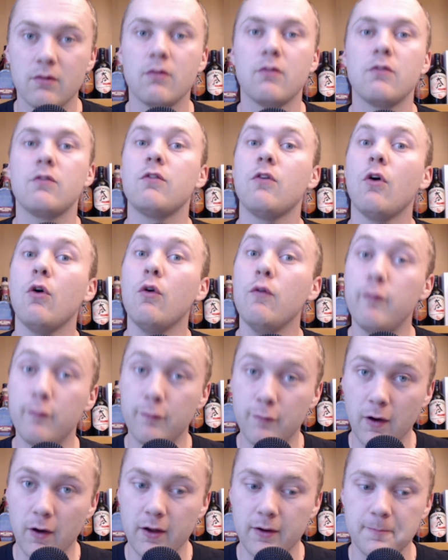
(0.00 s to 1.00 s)
So
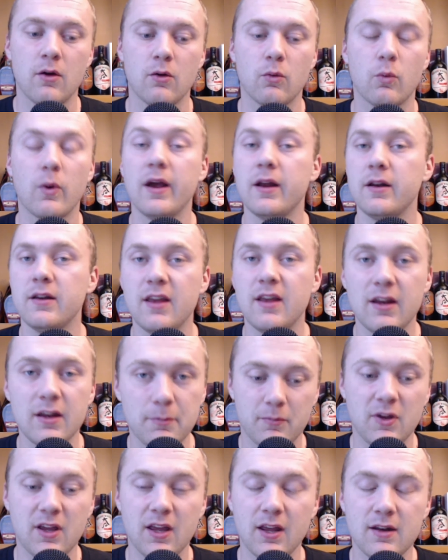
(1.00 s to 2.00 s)
fun. Rand
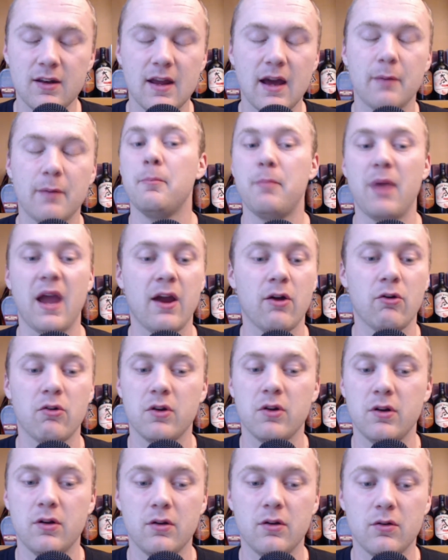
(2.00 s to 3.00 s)
getting kidnapped,
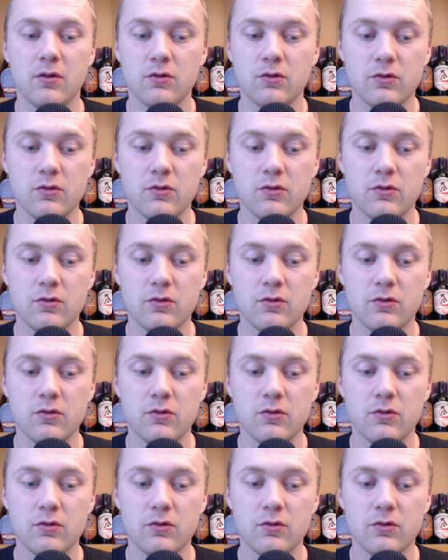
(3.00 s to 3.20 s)
Perrin